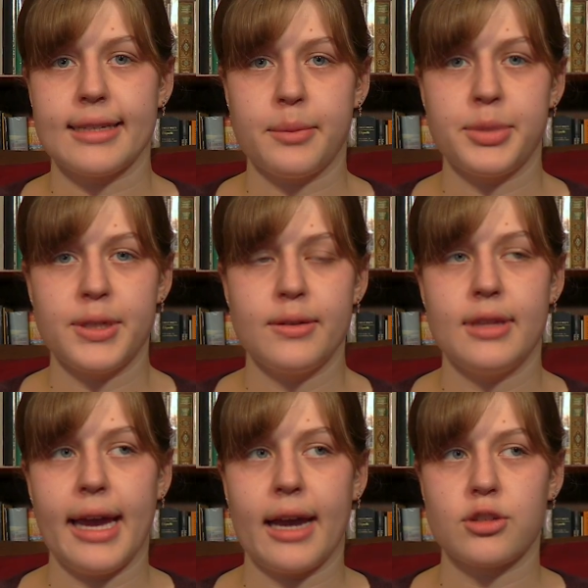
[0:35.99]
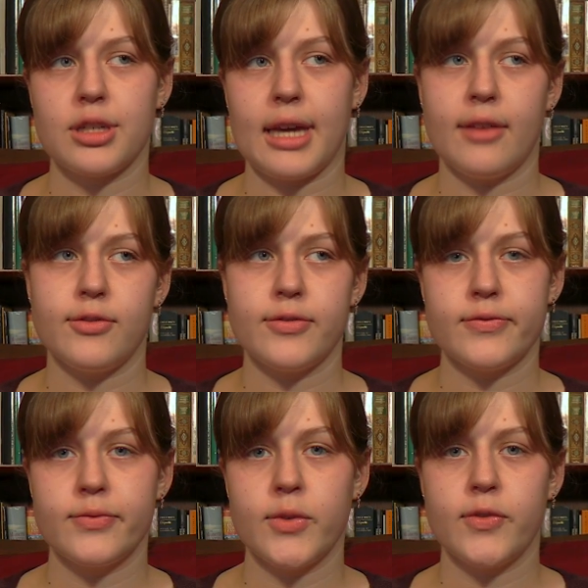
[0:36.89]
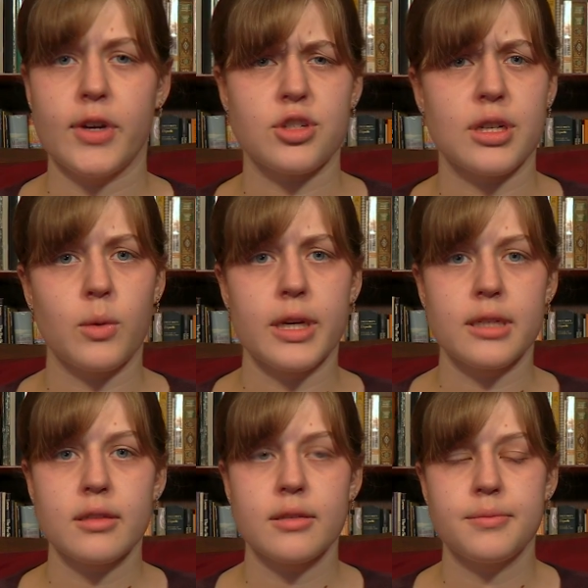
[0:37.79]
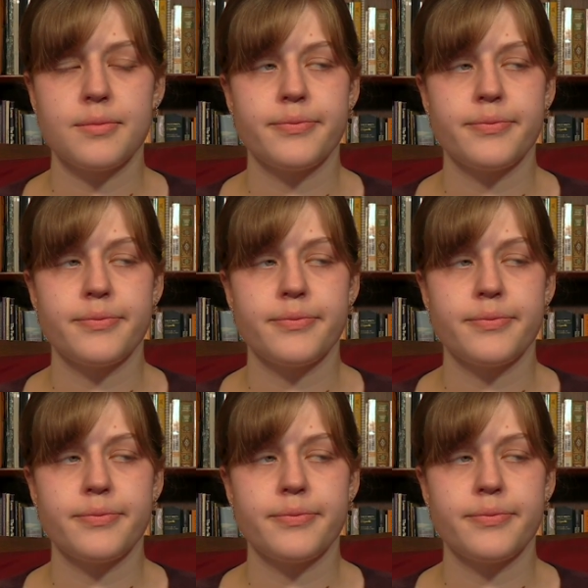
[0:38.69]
Except they actually have functioning wings.